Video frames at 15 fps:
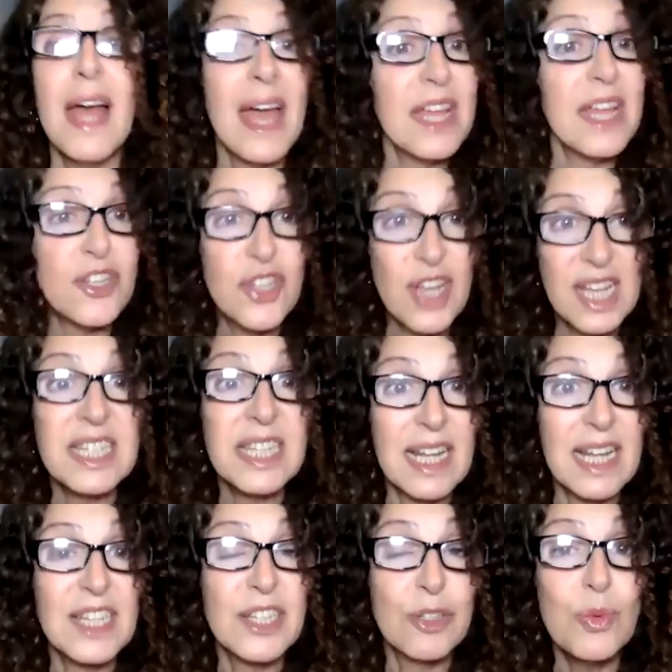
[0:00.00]
and just
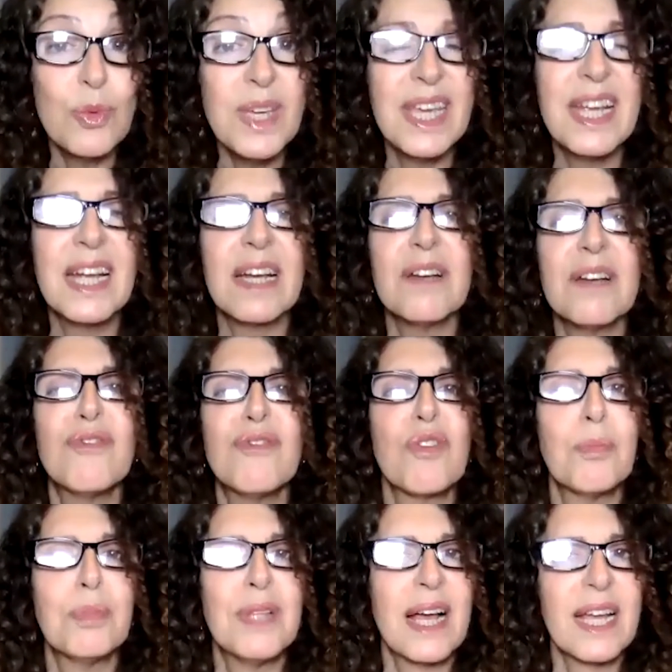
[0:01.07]
last week
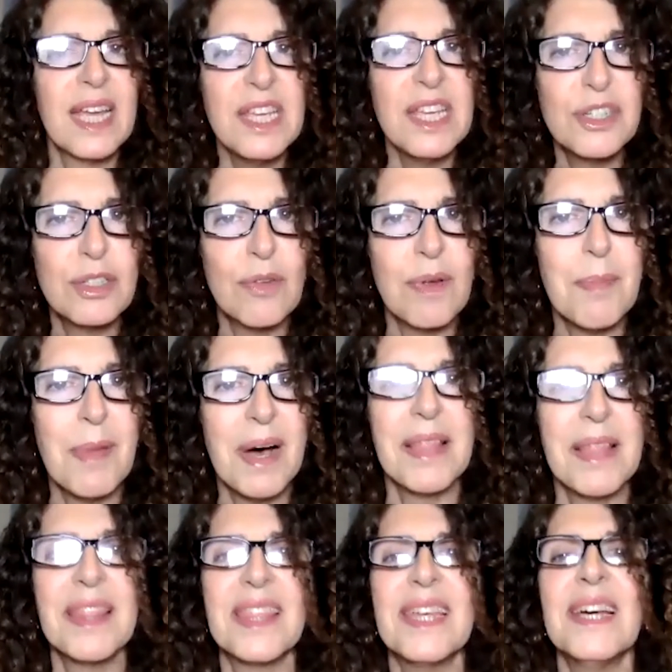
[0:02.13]
for Black History
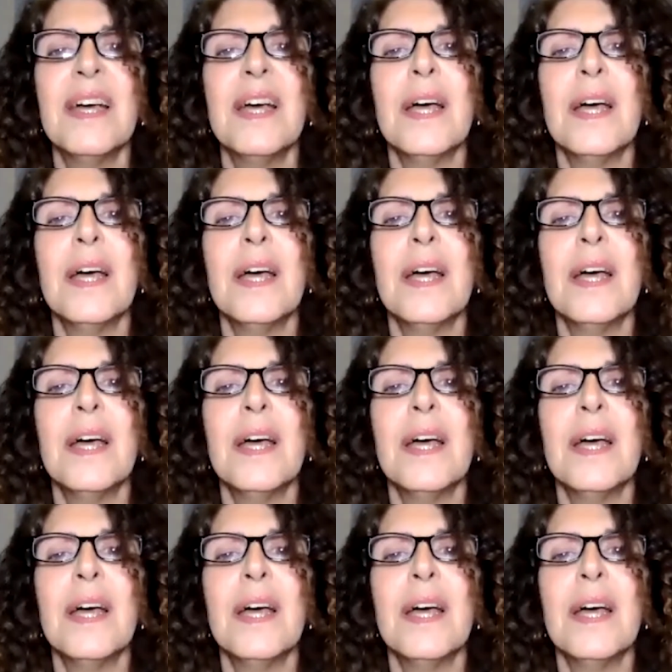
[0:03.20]
Month,